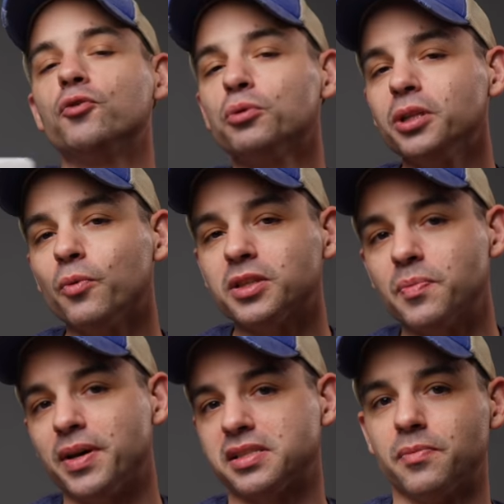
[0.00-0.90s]
you really want the
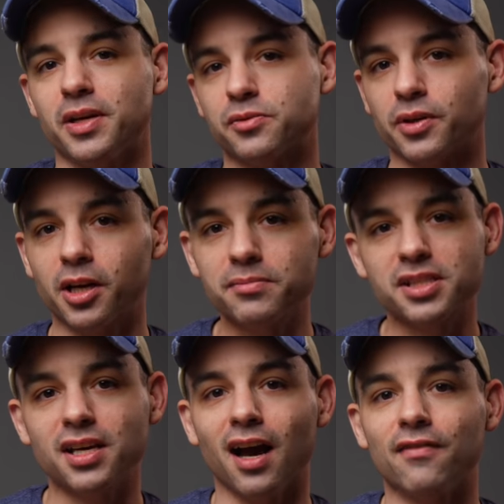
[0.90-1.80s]
best, the best when it comes to
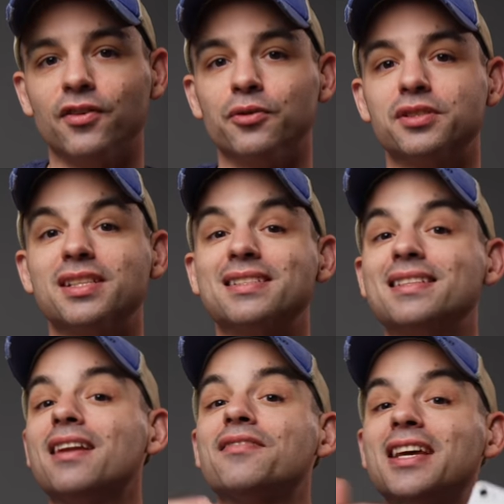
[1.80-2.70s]
the iPhones,
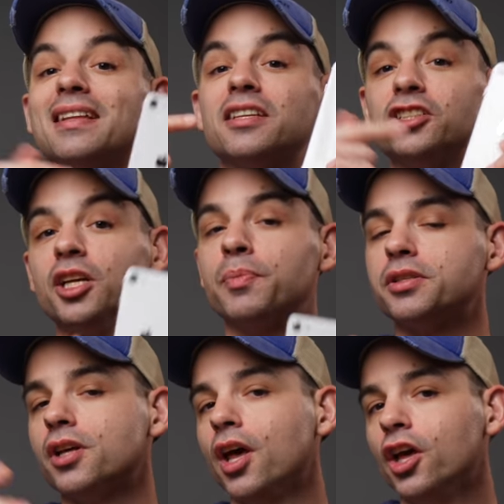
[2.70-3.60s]
instead of getting the
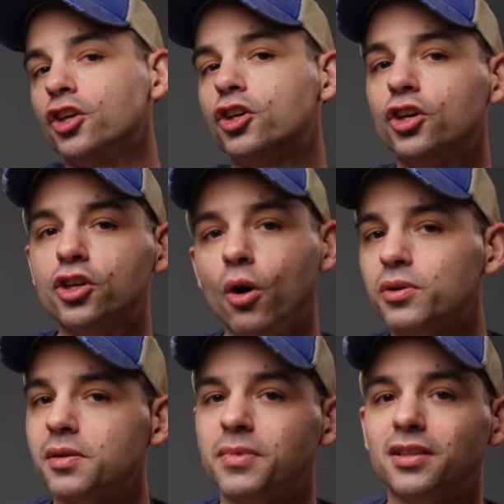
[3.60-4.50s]
cheapest, you could go
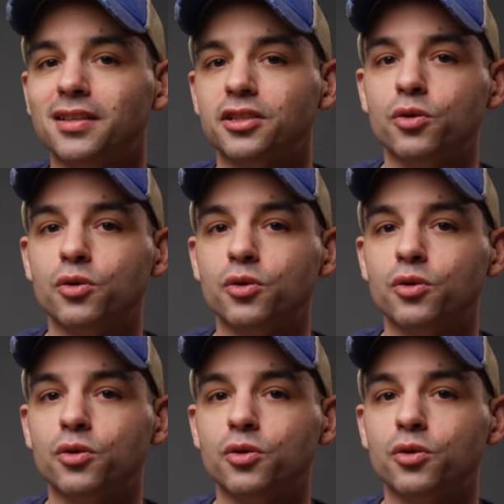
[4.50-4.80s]
with something like the